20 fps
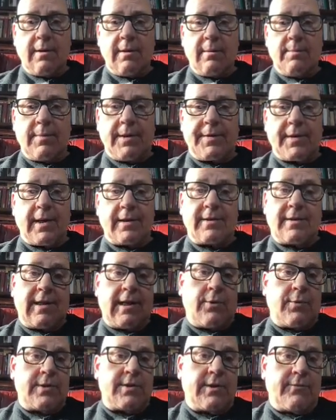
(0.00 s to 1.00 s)
But that
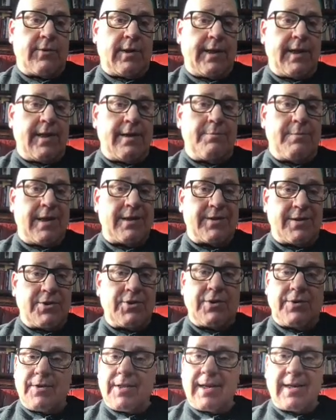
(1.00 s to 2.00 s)
sequence of related
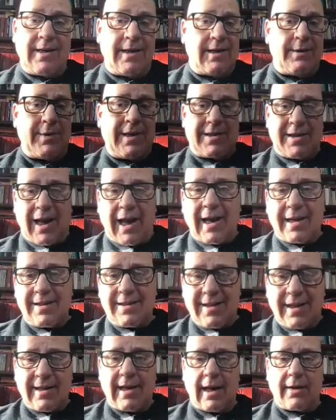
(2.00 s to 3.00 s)
messages, they need to be tied
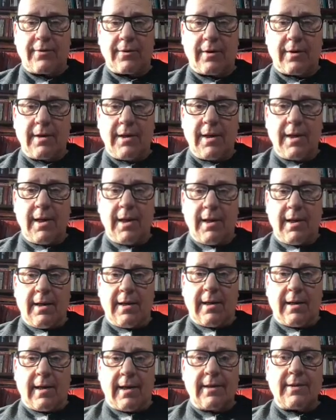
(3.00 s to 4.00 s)
together.
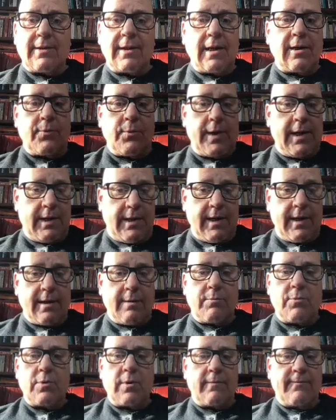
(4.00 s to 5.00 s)
And I think we need a
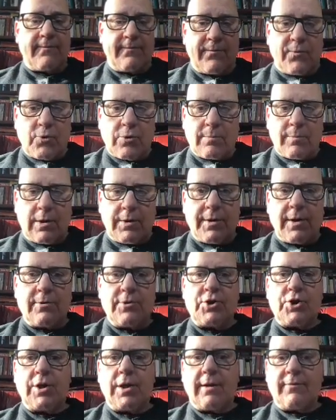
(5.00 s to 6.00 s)
more formal
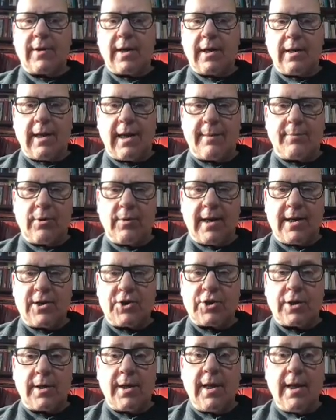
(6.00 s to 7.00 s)
notion of
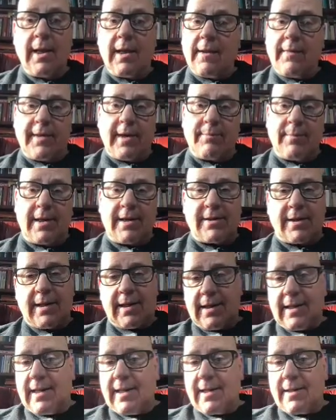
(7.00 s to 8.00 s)
collaboration that makes it
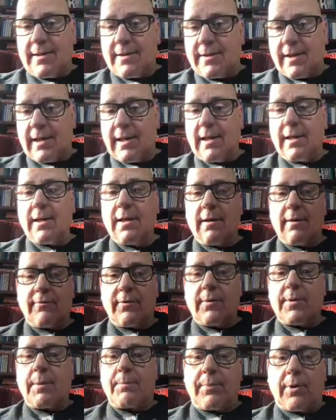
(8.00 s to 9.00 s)
easy
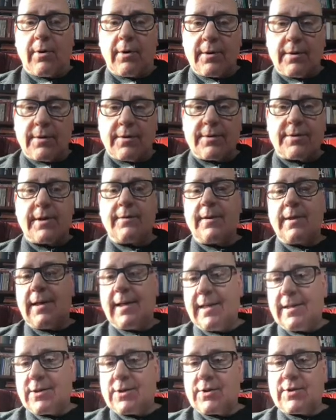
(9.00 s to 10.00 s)
for the partners in
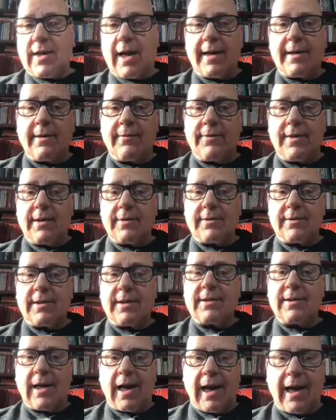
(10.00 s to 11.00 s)
each side of this to
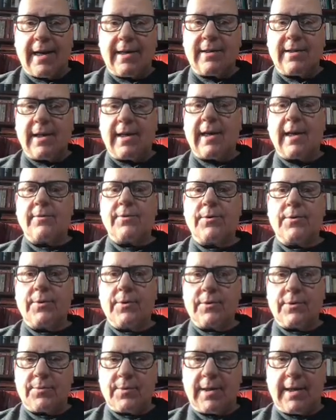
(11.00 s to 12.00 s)
tie together
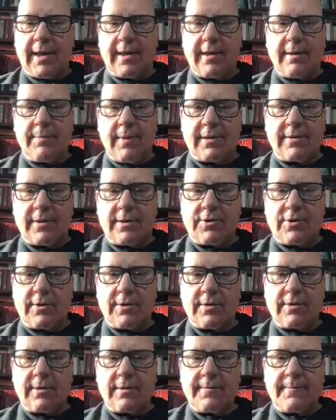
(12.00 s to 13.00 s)
those related
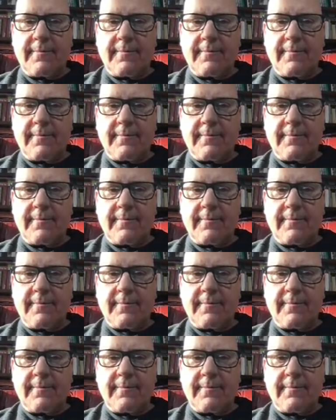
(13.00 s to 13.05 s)
messages.